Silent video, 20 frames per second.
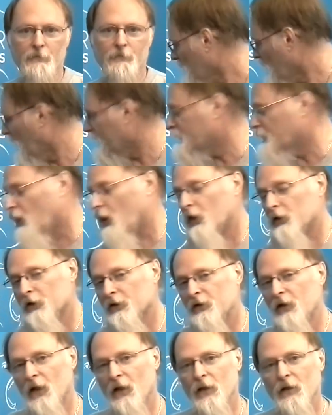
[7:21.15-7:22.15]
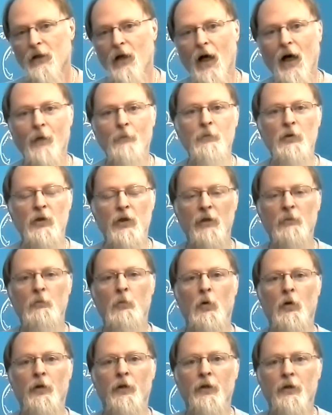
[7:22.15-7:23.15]
That's all today. I'm Glenn
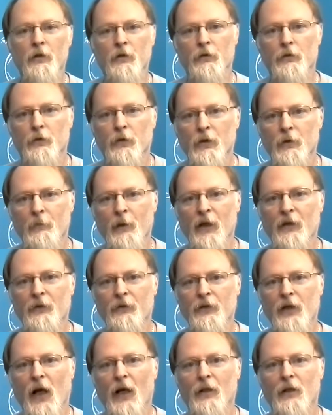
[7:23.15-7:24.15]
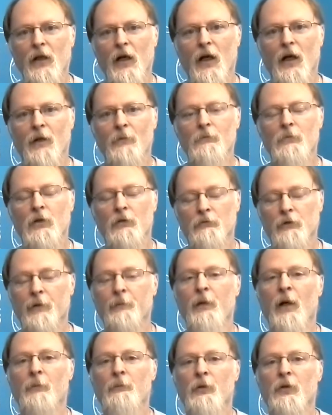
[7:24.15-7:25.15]
Warner, gorilla maker dot com.
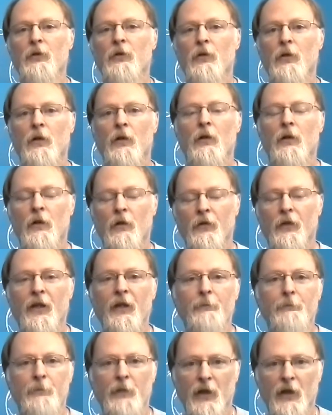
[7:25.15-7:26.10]
Remember, think